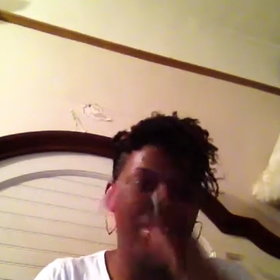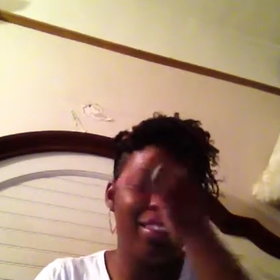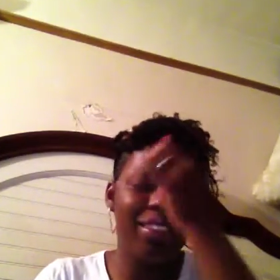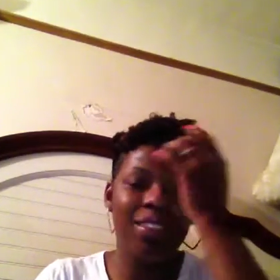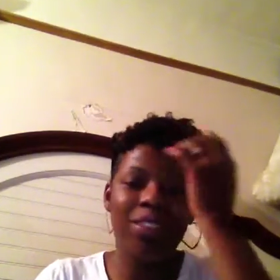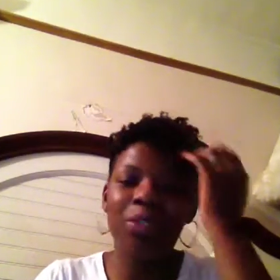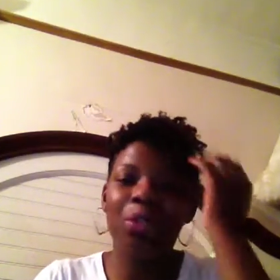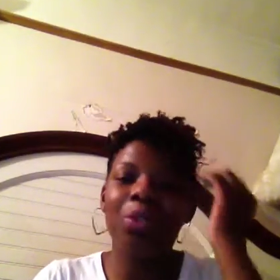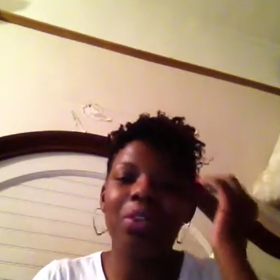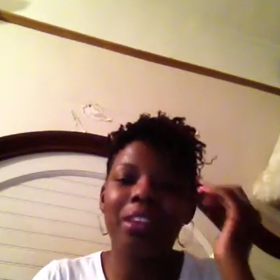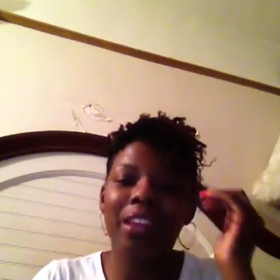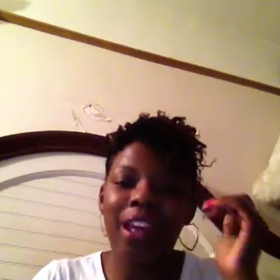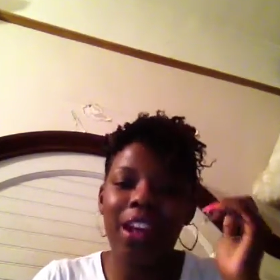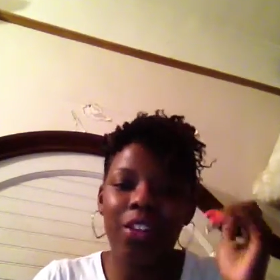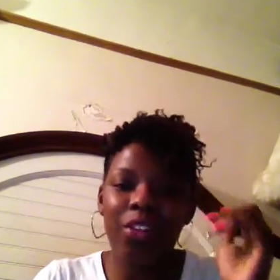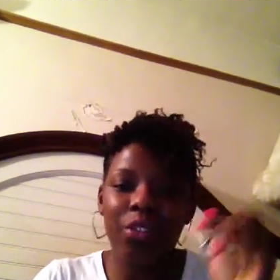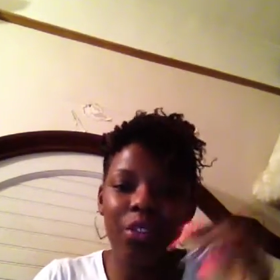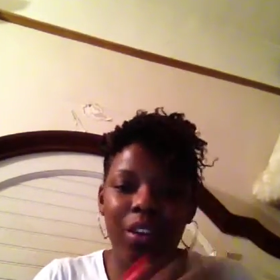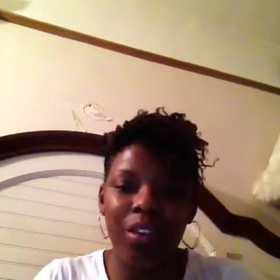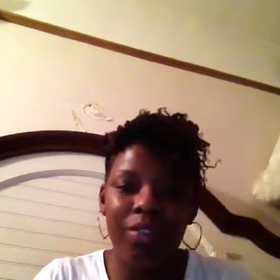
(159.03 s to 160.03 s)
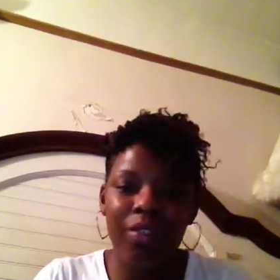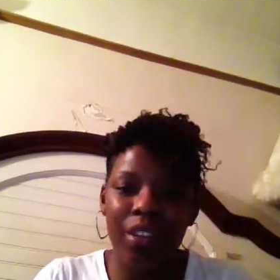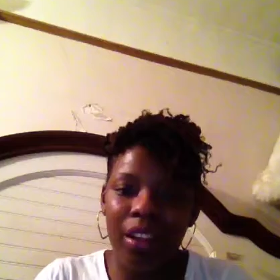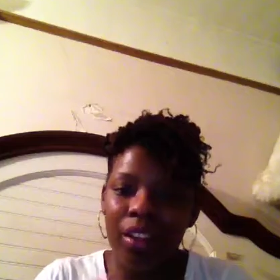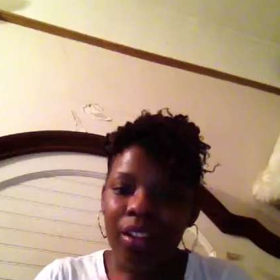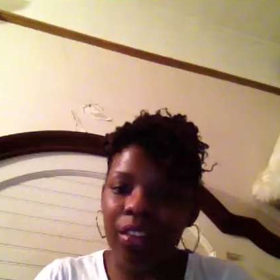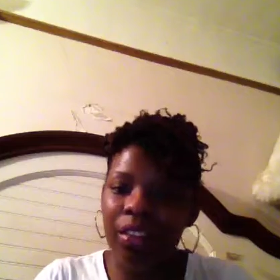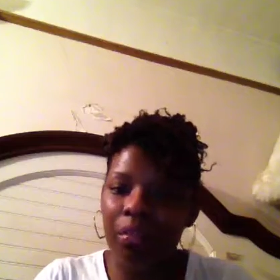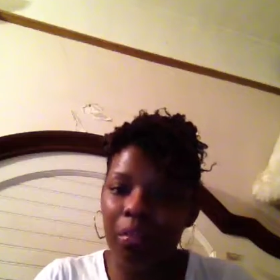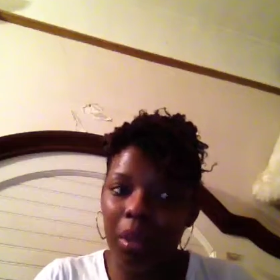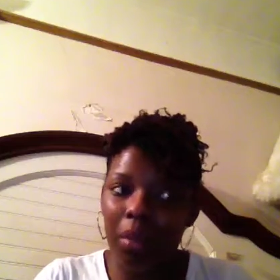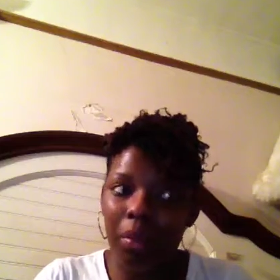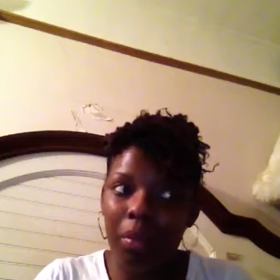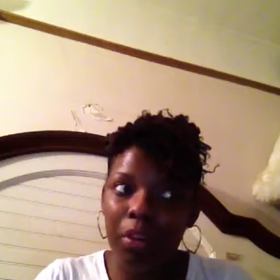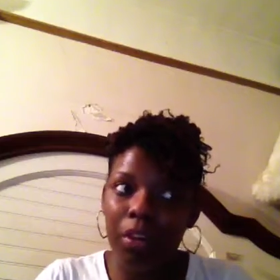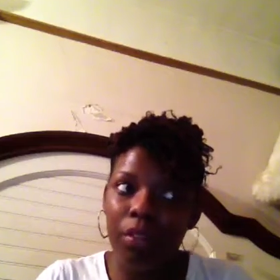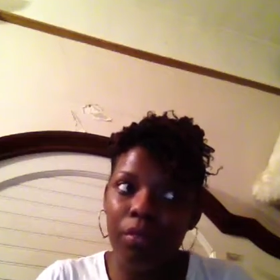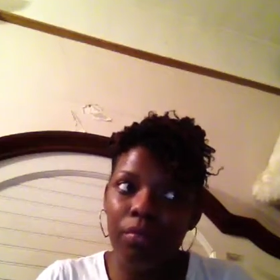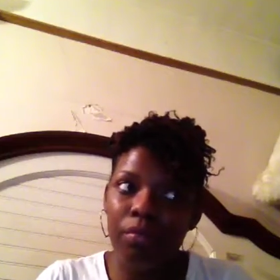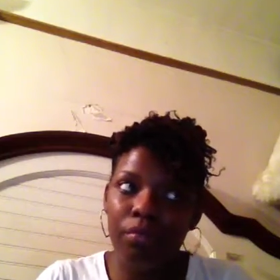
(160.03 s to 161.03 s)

Since going natural, I've done maybe